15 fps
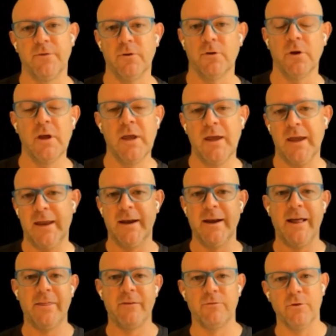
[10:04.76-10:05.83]
you're in
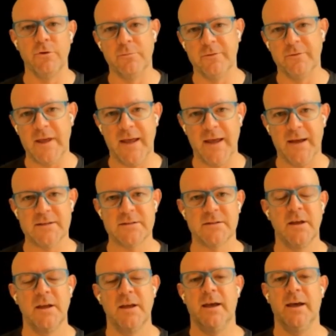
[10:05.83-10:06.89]
another room of the house,
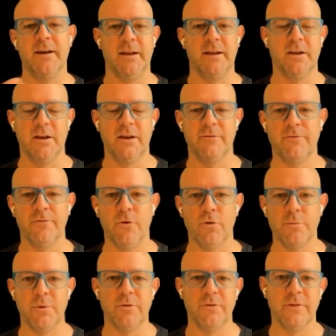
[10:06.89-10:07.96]
and it can
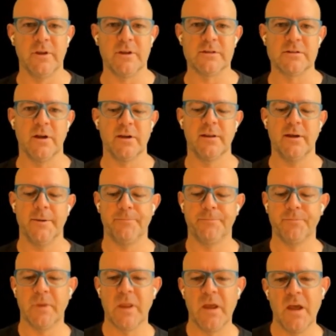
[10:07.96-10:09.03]
inform you of things like that.
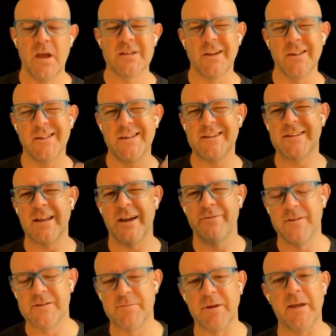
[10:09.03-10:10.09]
So this stuff
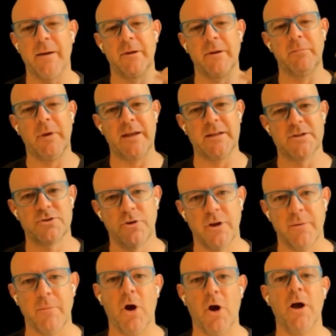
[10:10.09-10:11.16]
is becoming
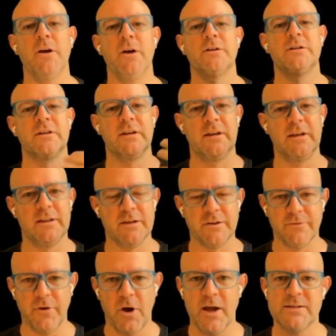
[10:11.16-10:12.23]
mainstream. IoT, the
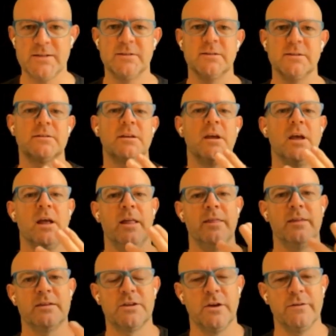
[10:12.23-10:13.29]
devices, the
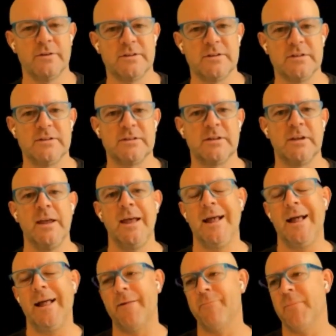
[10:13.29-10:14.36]
services,
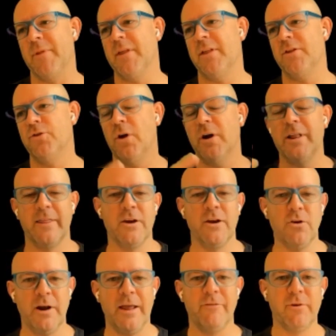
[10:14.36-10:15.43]
they're
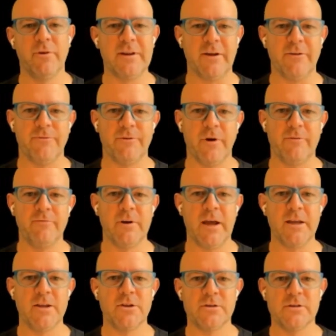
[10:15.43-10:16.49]
not for
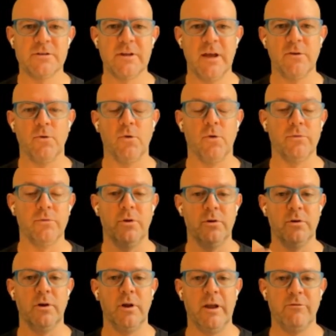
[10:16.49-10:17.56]
everyday use yet, or not
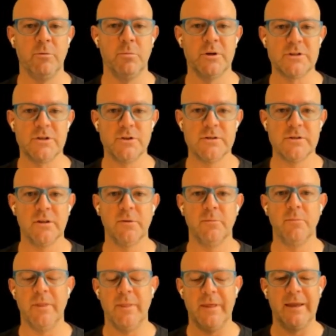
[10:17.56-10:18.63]
everybody's using them,
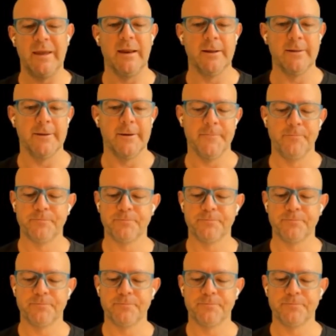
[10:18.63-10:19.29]
but they're getting there.